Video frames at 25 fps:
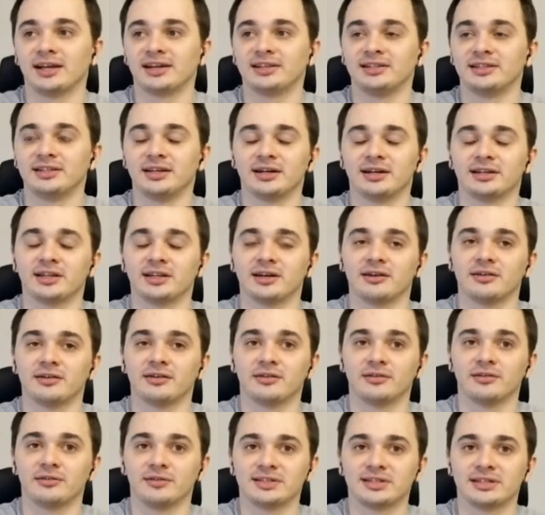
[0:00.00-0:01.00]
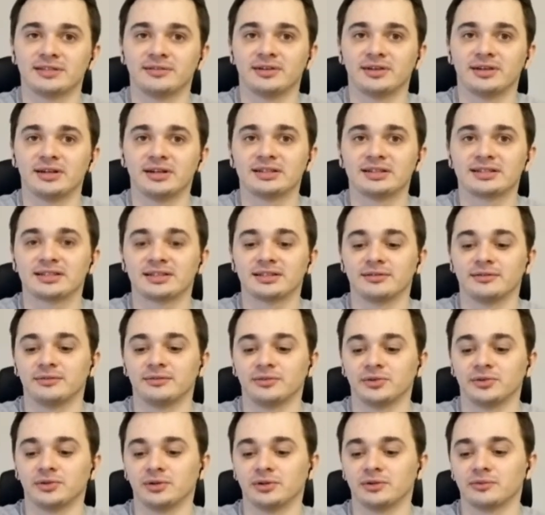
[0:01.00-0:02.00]
see this
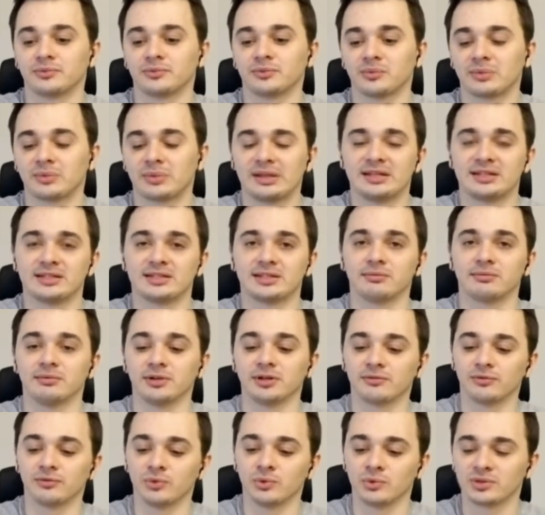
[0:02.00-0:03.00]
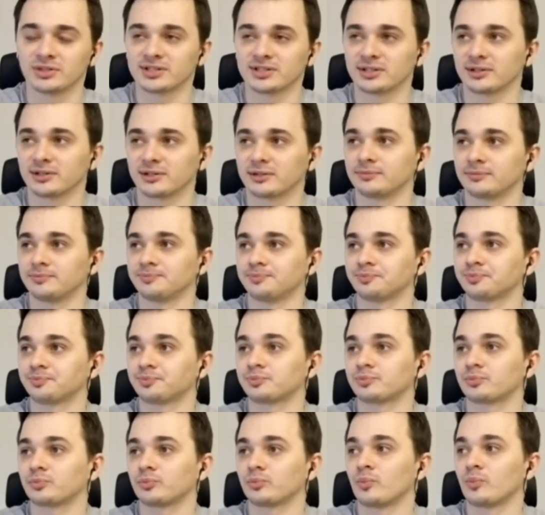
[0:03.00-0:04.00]
PER function
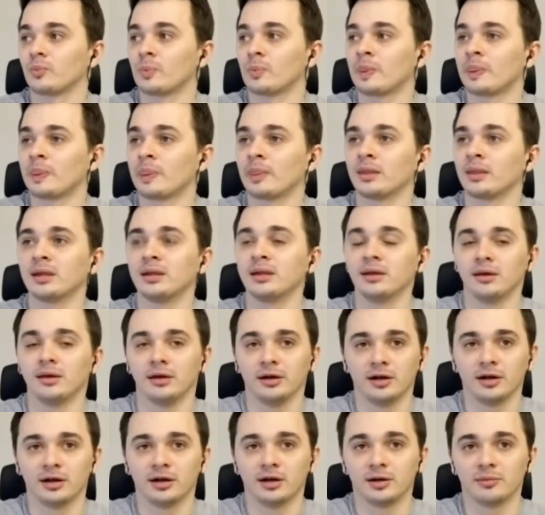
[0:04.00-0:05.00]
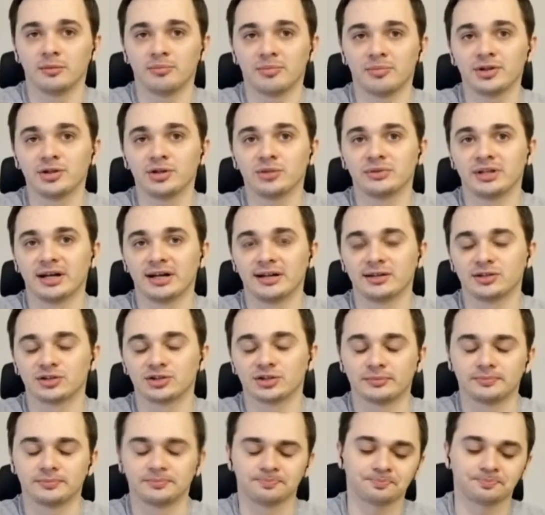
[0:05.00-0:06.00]
until it's called and
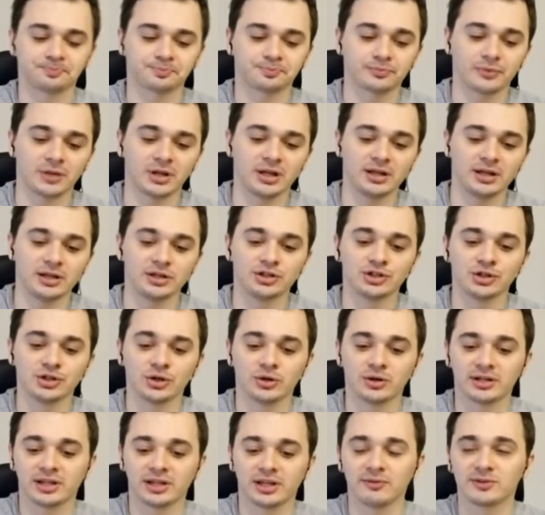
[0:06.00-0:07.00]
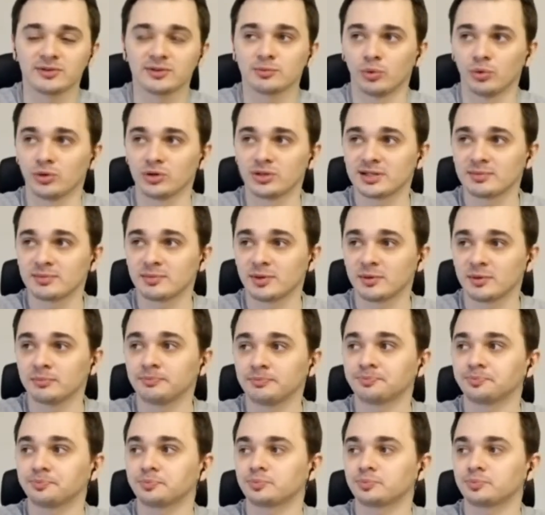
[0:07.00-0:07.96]
see what network functions it invokes.